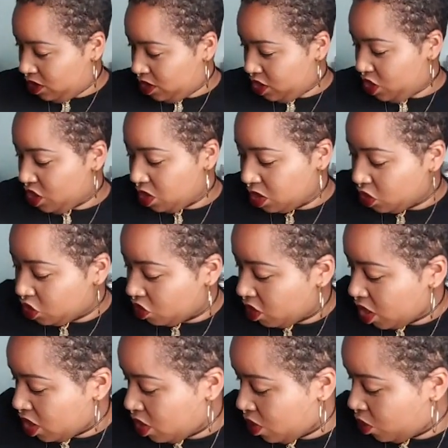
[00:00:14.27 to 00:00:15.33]
the
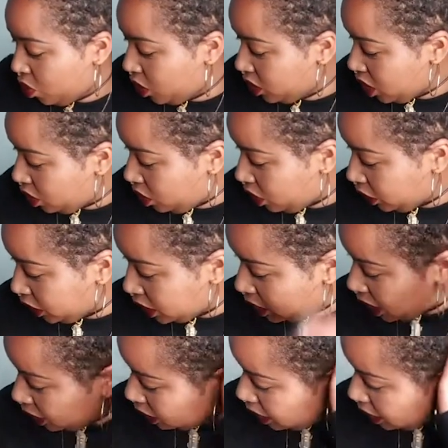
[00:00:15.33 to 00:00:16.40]
drill. What's unconscious
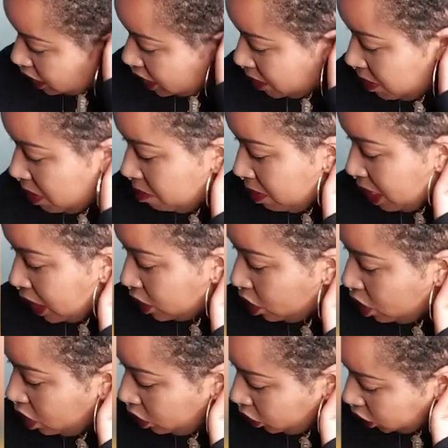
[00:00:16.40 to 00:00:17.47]
that needs to be made
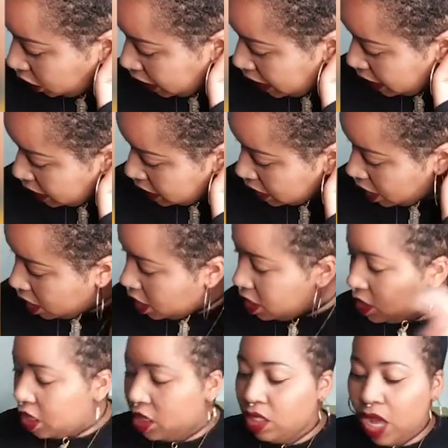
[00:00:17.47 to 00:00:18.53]
conscious? I
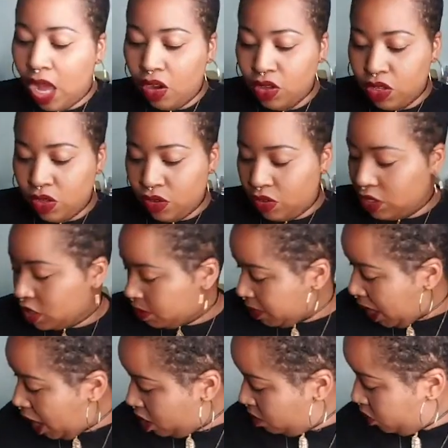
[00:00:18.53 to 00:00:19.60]
think I'll use some
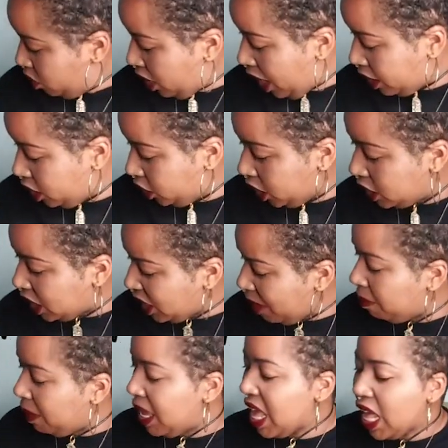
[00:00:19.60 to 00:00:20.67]
animal energies, and I
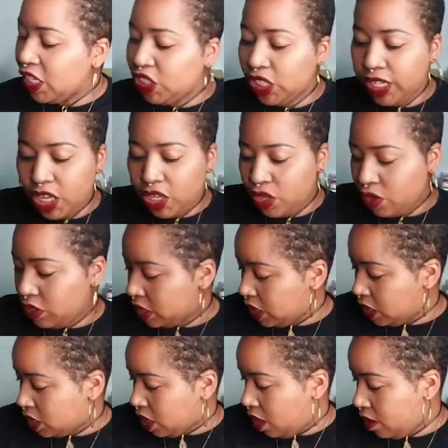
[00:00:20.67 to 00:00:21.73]
may actually use
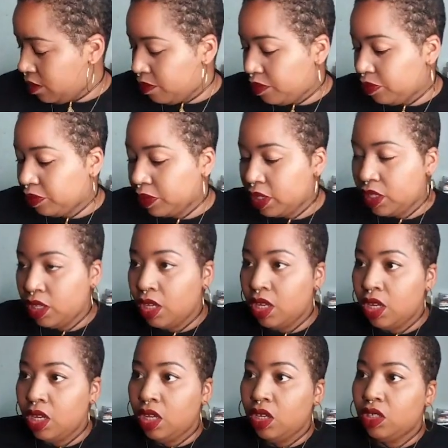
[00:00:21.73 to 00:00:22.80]
this
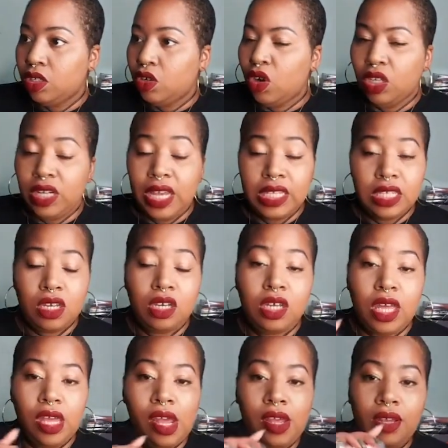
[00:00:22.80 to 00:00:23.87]
goddess
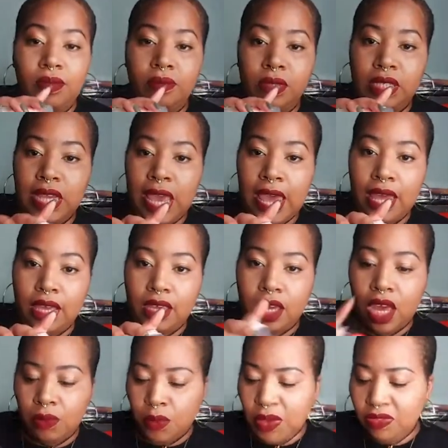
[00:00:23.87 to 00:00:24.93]
deck.
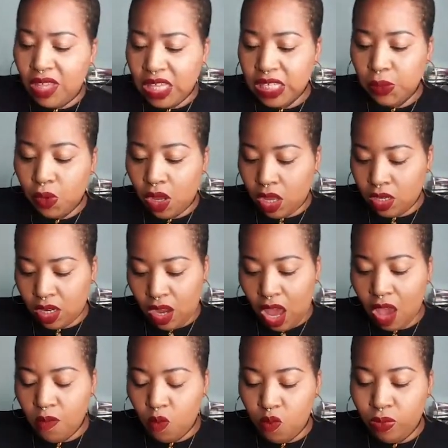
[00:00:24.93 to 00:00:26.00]
And with this one,
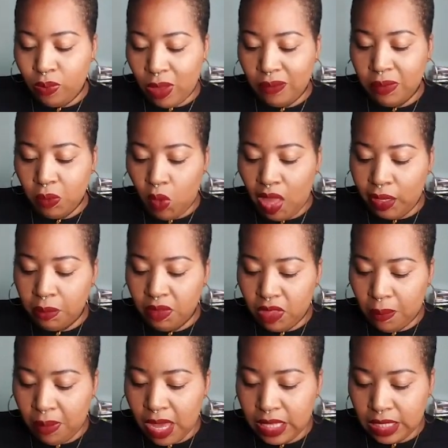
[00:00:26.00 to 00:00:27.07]
I've been working with it
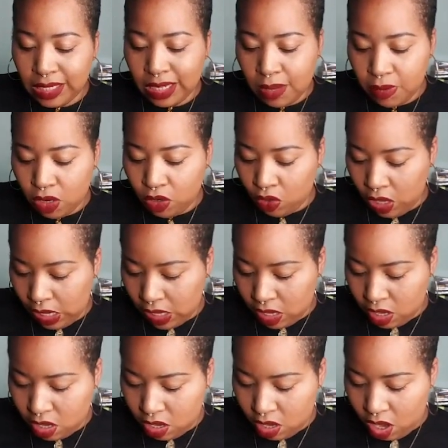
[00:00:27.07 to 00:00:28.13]
personally, but not
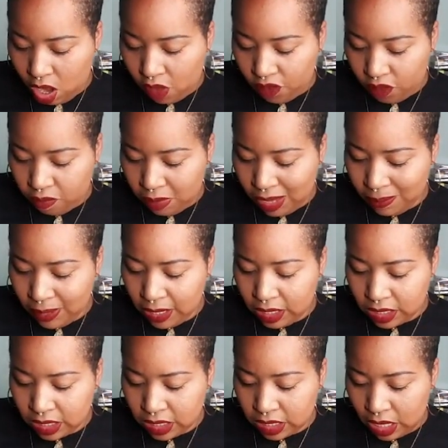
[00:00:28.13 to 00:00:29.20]
enough maybe,
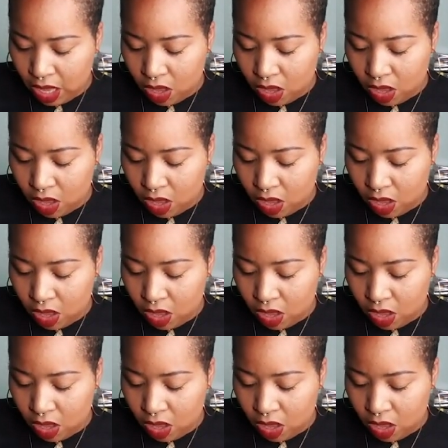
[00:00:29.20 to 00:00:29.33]
because